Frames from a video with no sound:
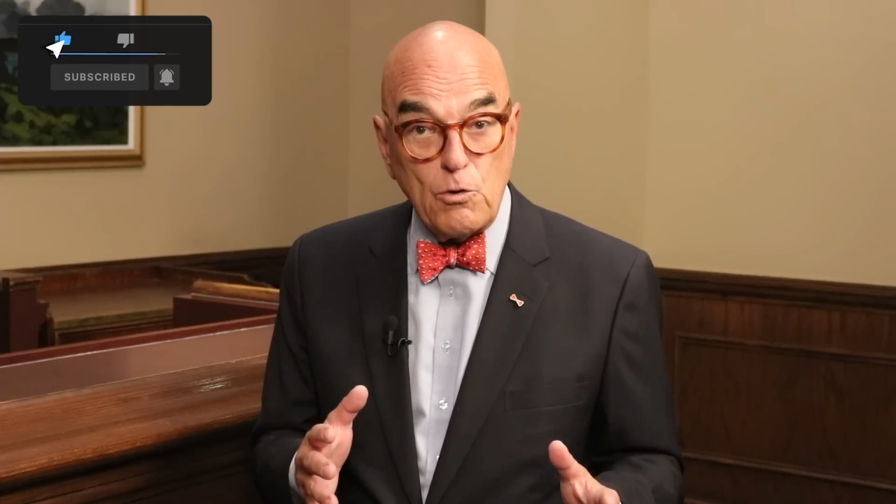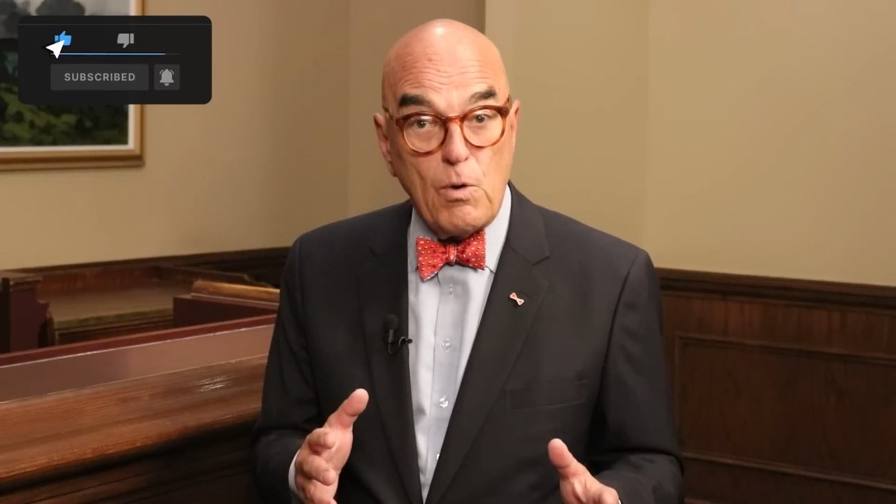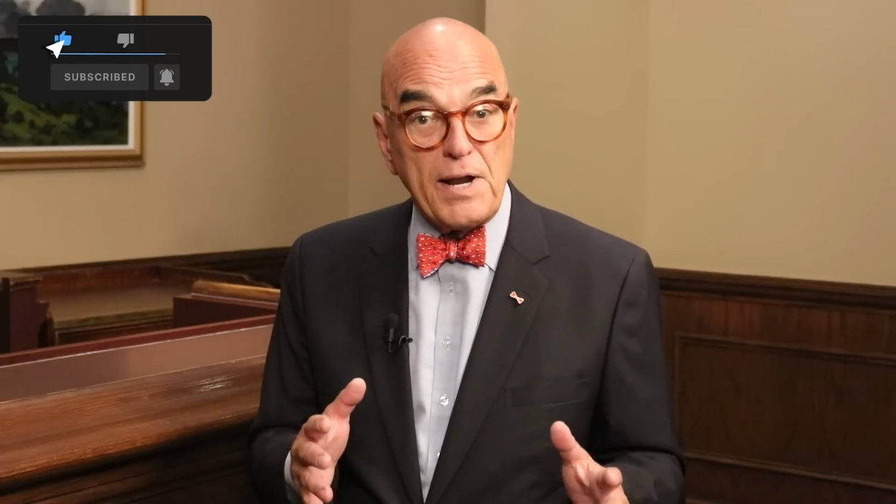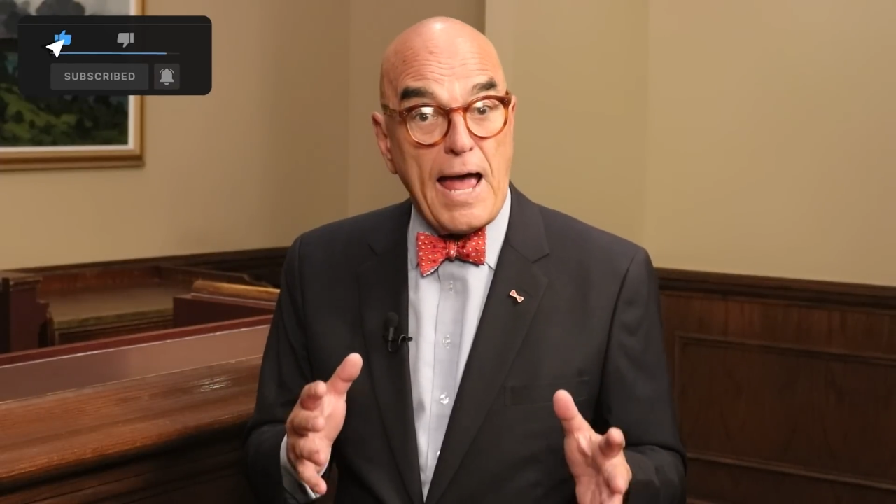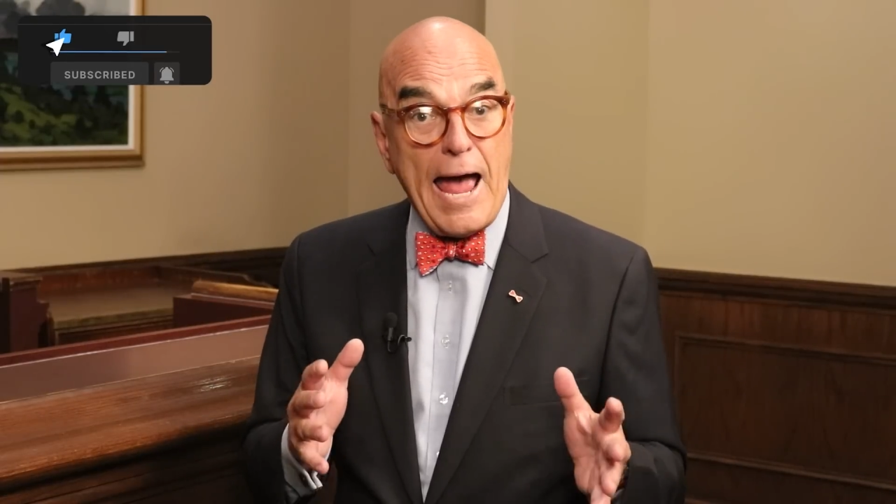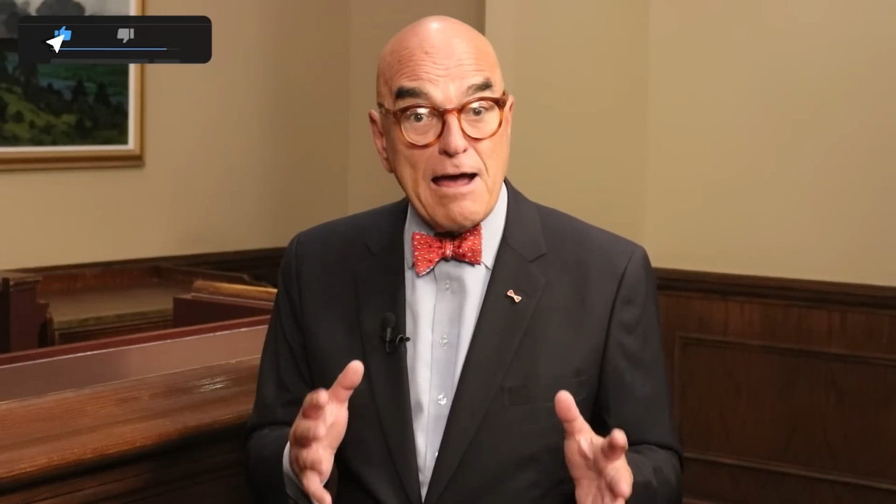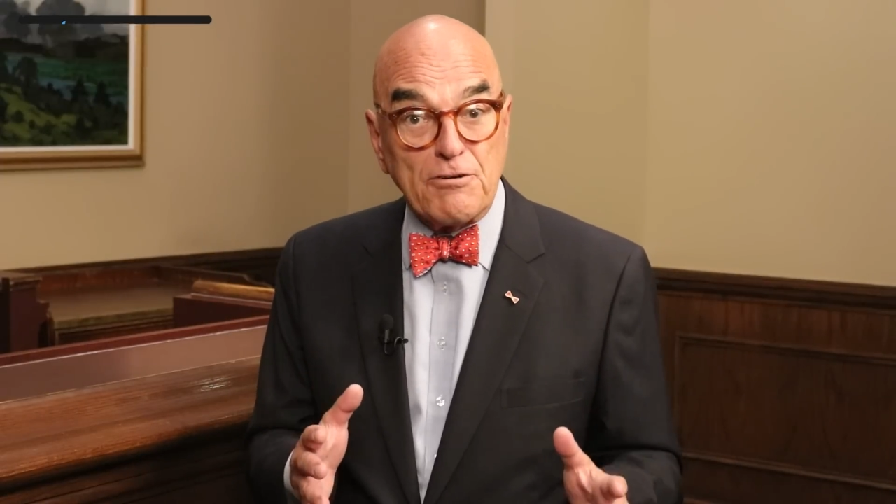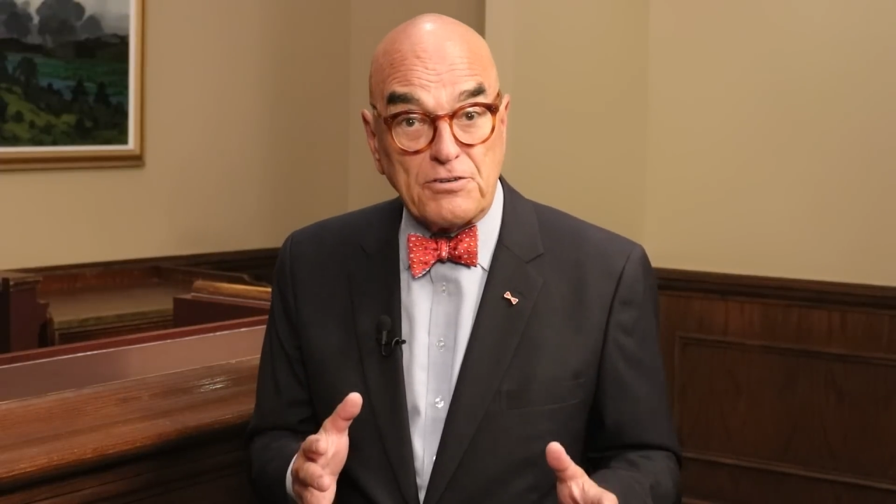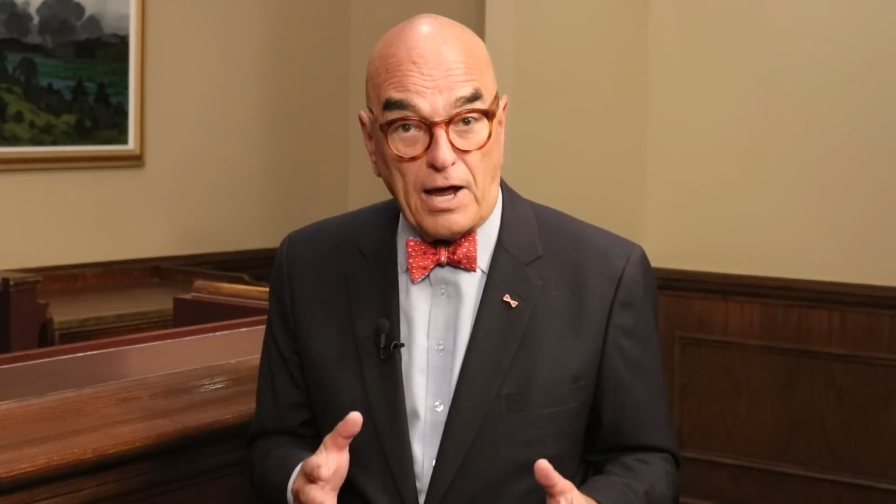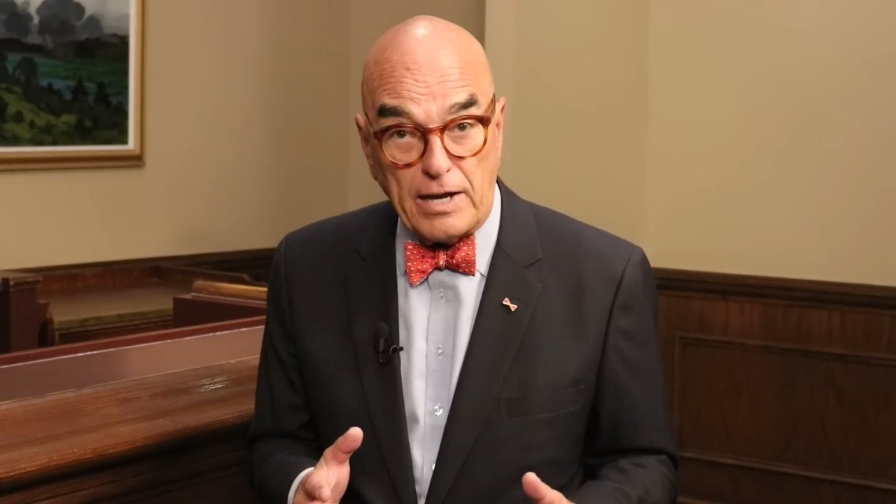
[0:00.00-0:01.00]
who want to
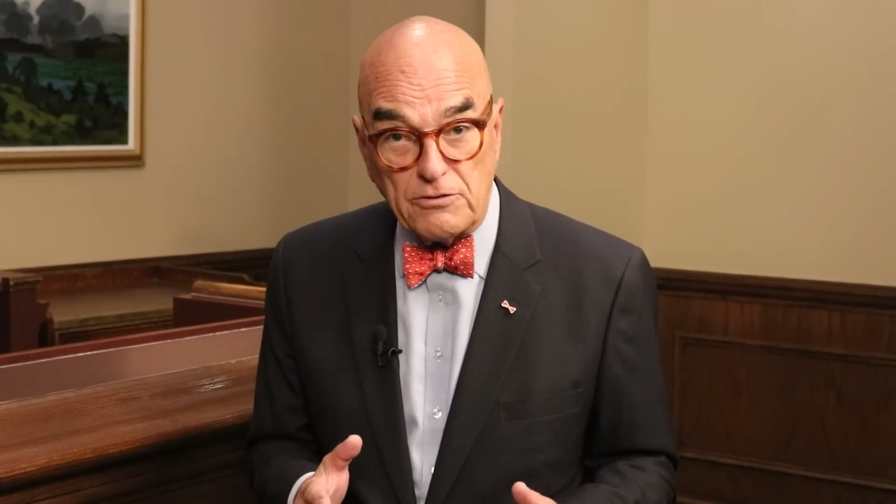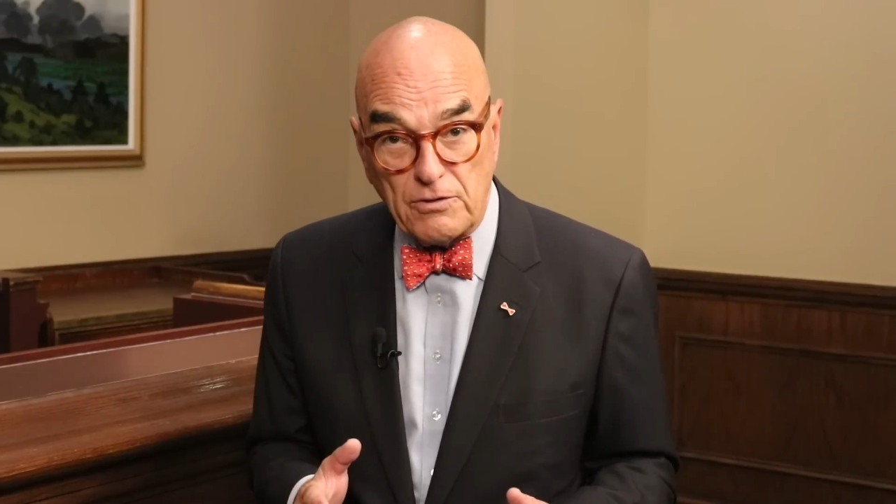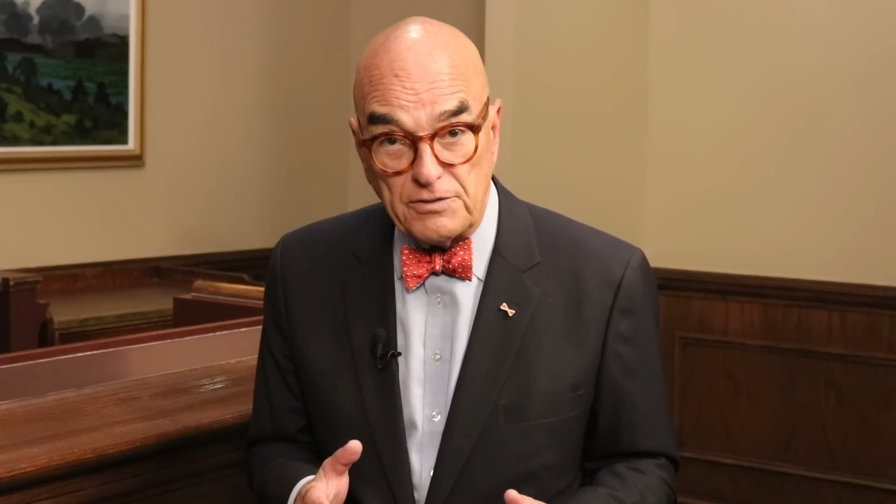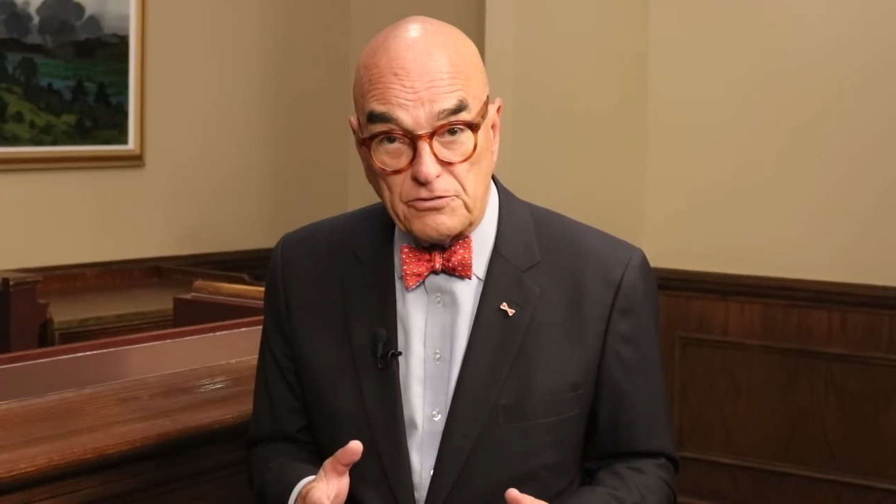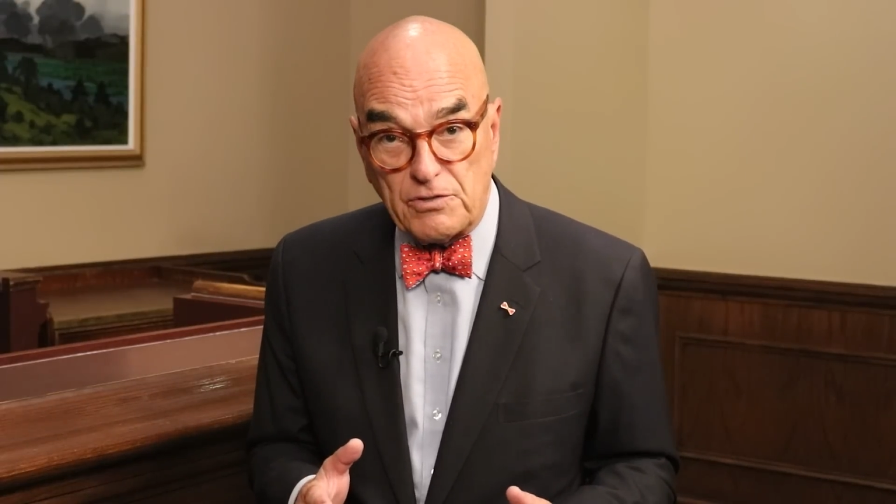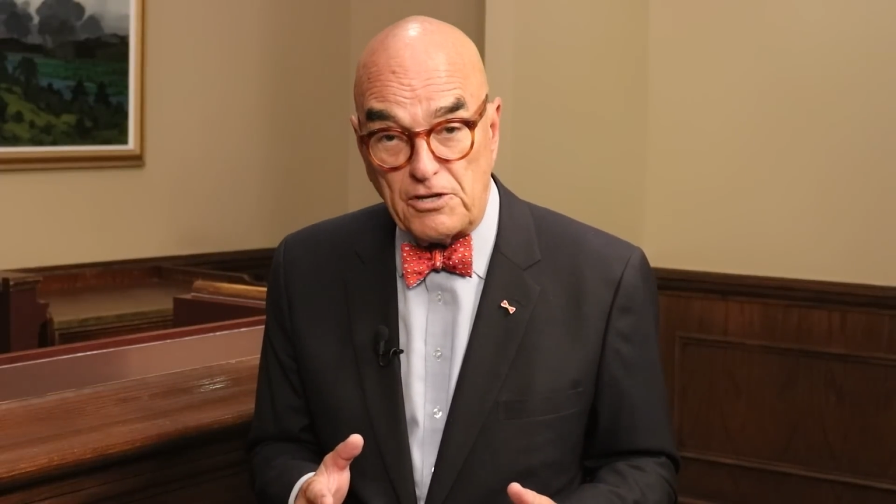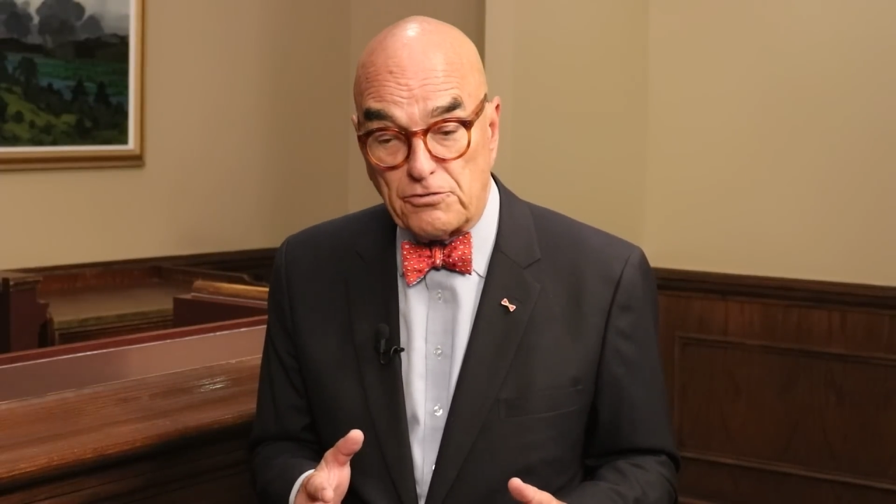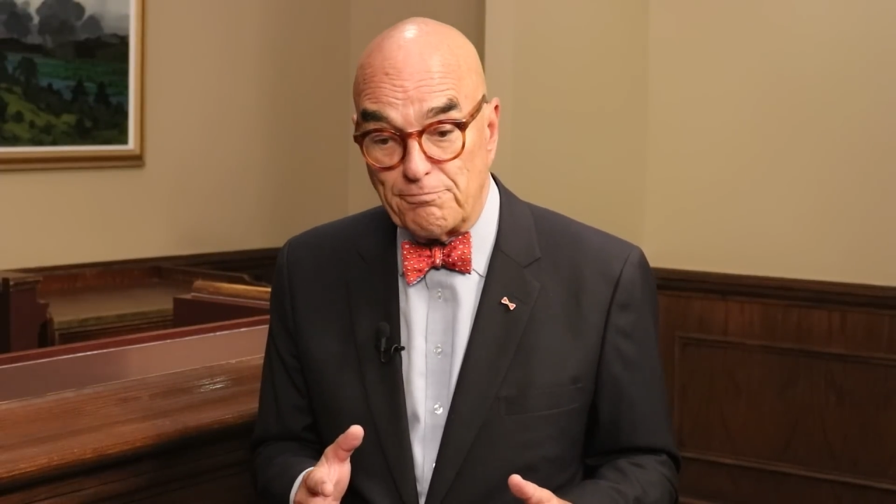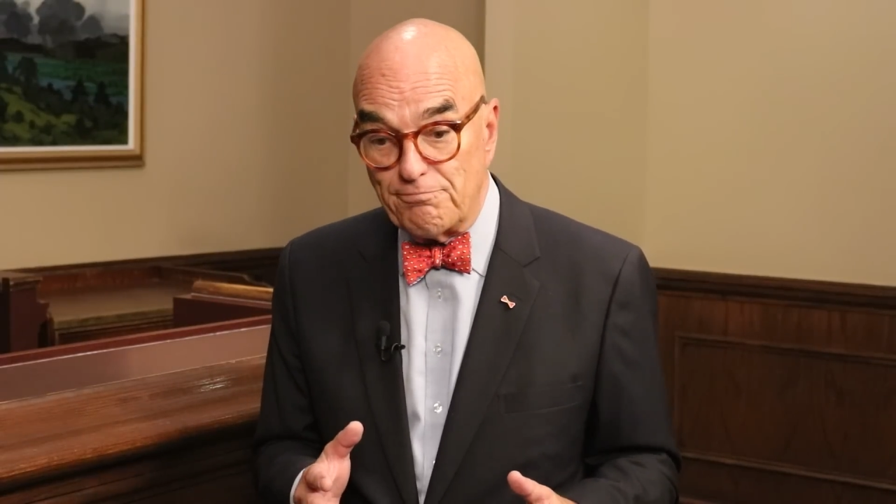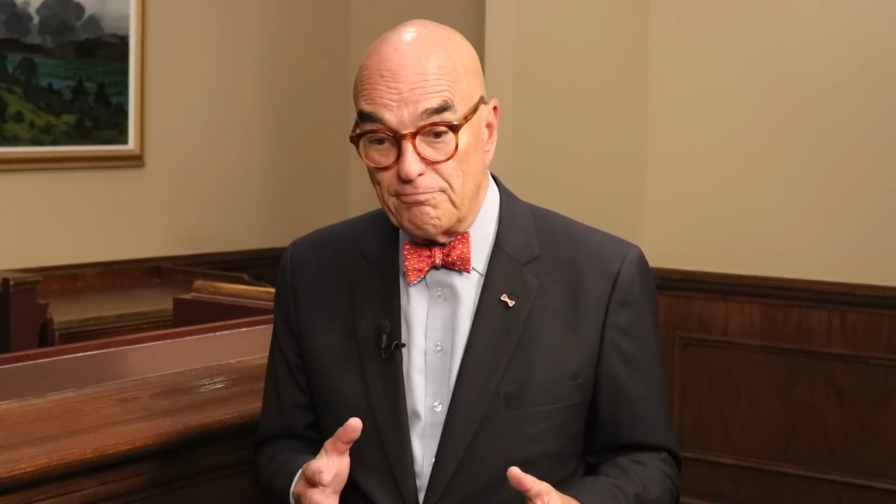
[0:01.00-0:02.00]
advertise on this
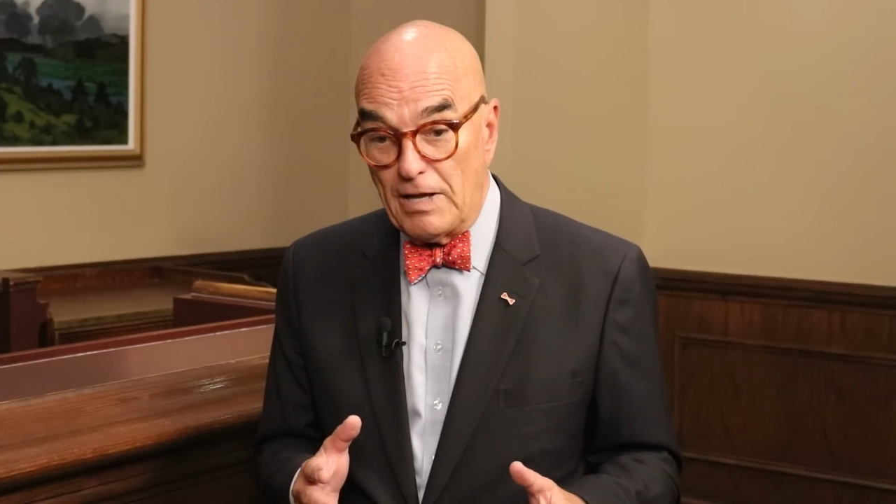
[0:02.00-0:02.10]
station,